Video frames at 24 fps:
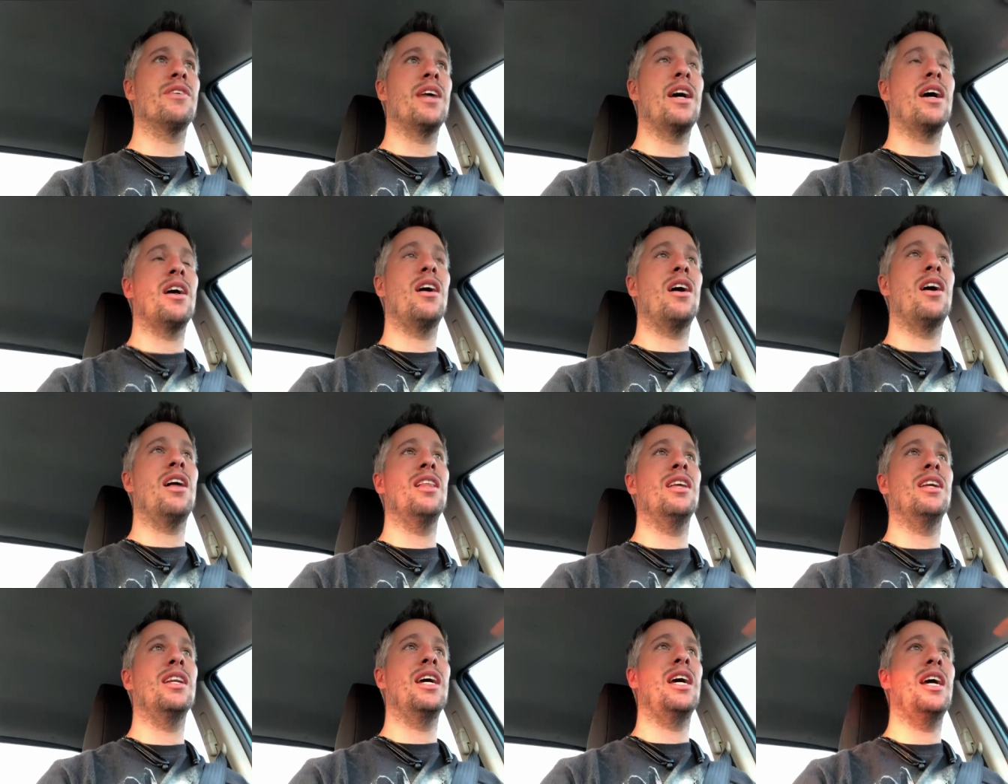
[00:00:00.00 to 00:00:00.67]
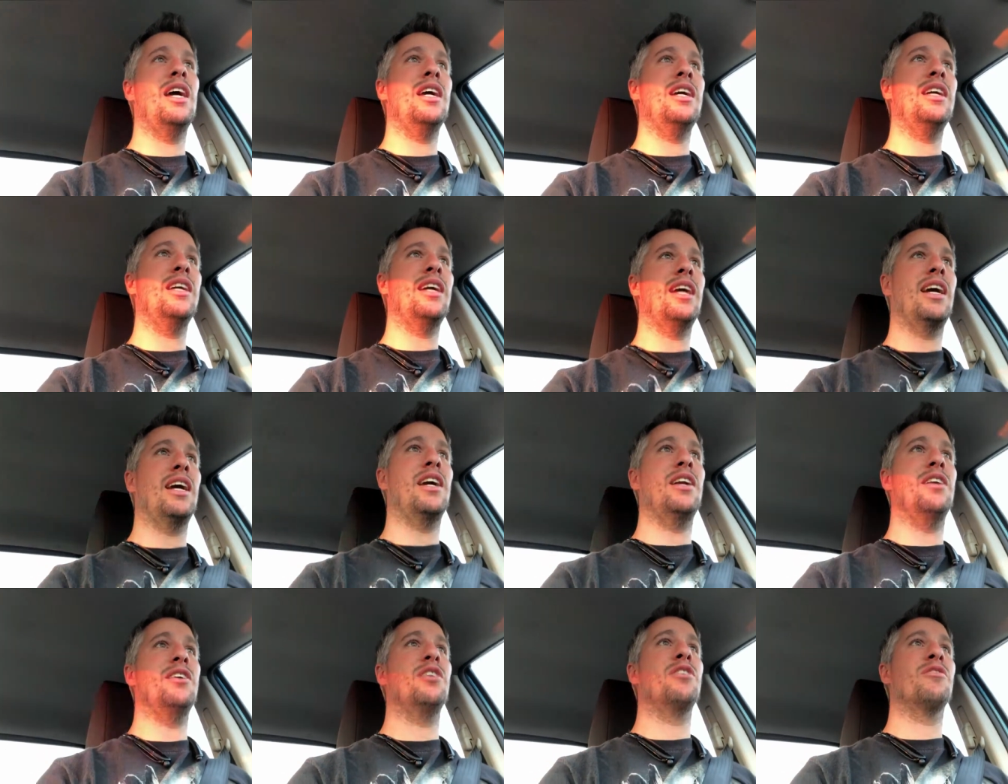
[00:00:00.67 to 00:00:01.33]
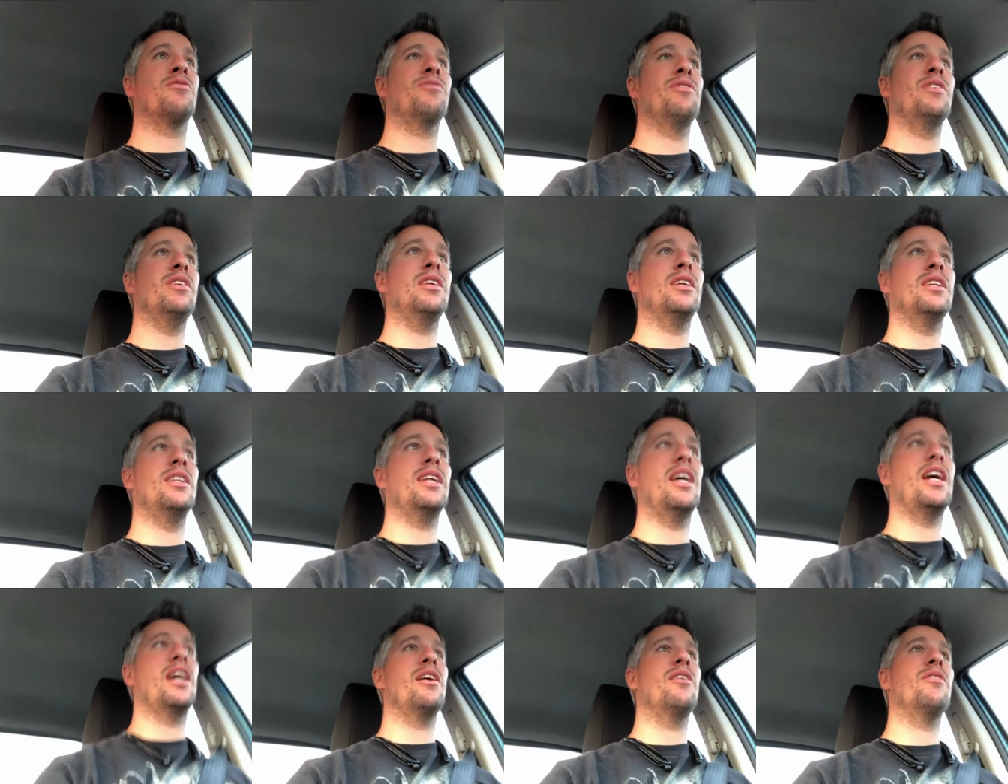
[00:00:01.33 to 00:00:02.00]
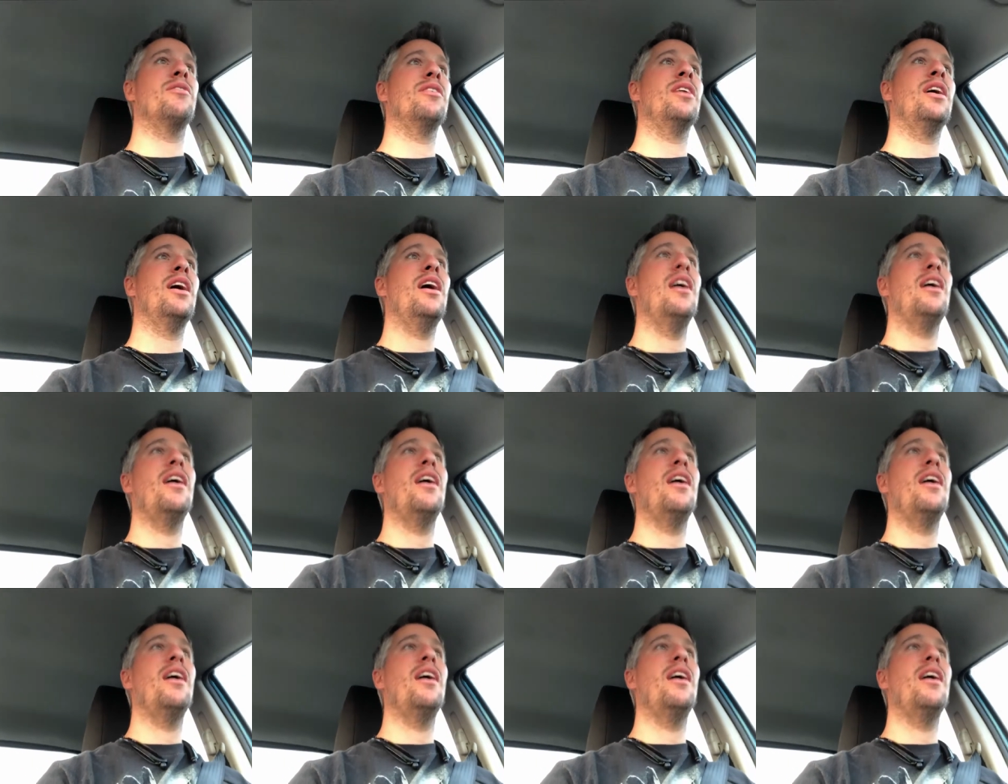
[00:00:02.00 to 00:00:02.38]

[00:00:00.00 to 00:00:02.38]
for that holiday and you're feeling down,